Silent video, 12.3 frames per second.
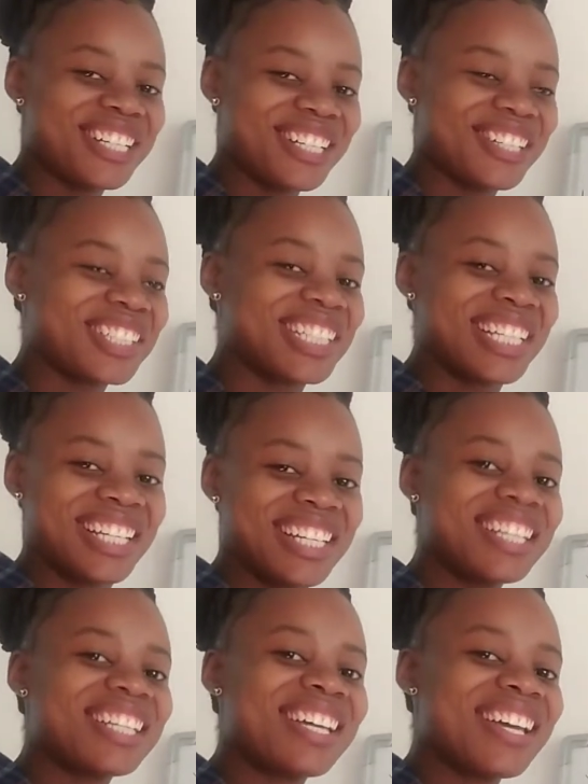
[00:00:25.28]

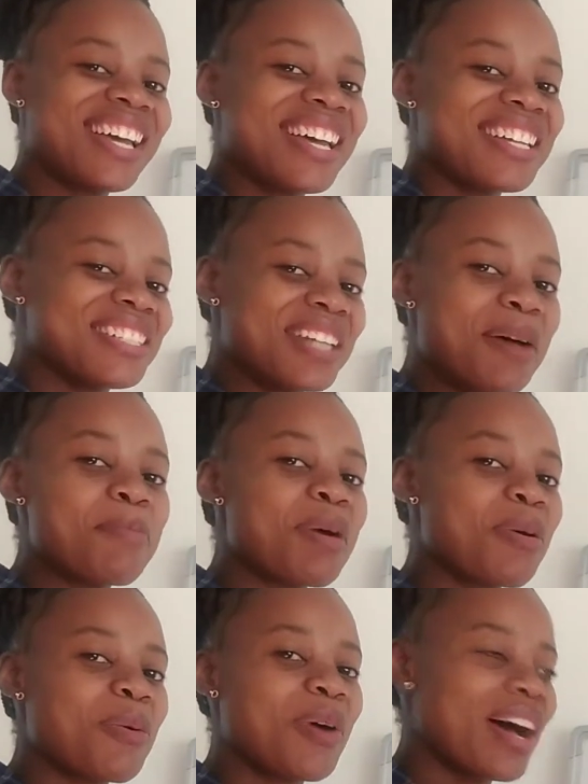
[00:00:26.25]
Okay,
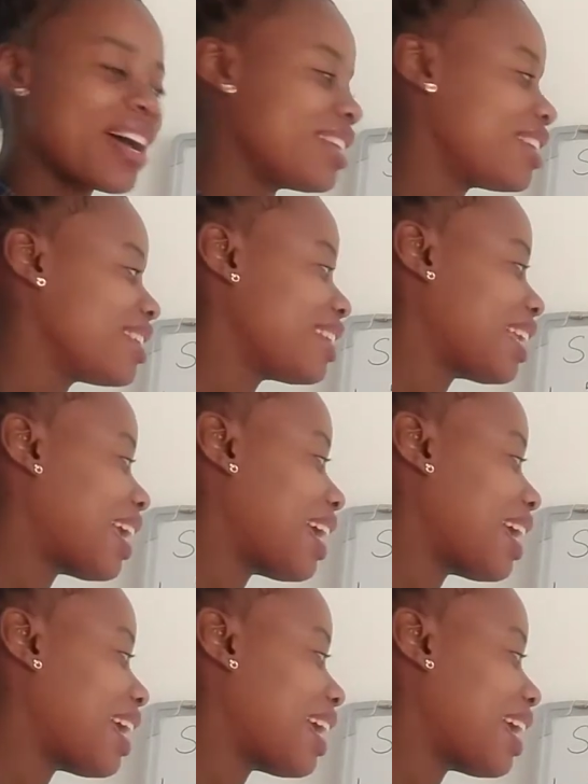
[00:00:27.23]
number one,